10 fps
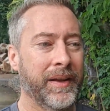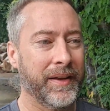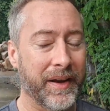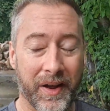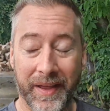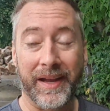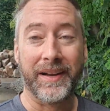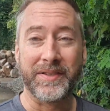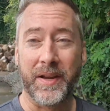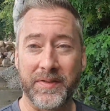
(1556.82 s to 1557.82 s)
You know, all that
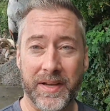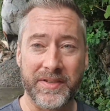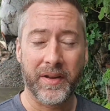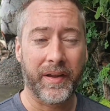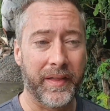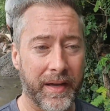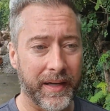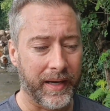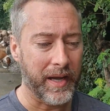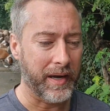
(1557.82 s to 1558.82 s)
kind of stuff. So I still
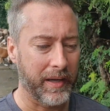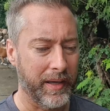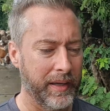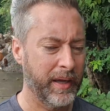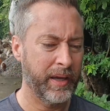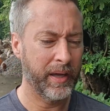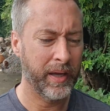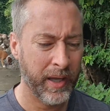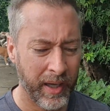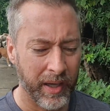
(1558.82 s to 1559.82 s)
think I gotta
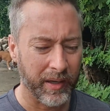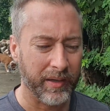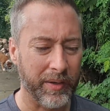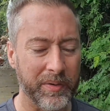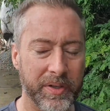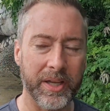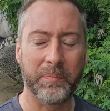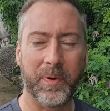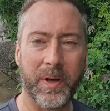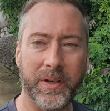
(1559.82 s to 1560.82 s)
go
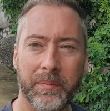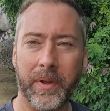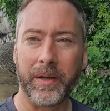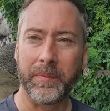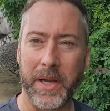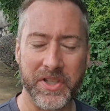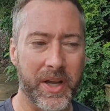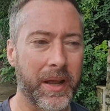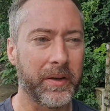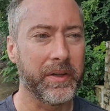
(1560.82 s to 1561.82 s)
deeper into my
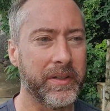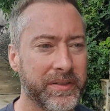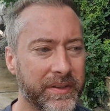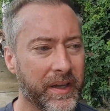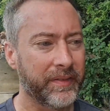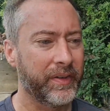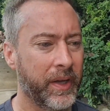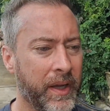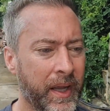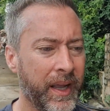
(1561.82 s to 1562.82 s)
childhood and stuff.
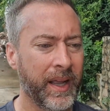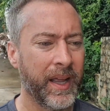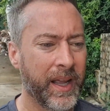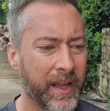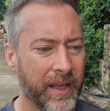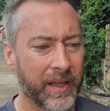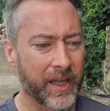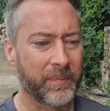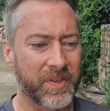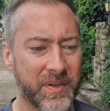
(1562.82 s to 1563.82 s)

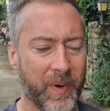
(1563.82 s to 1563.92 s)
Come to some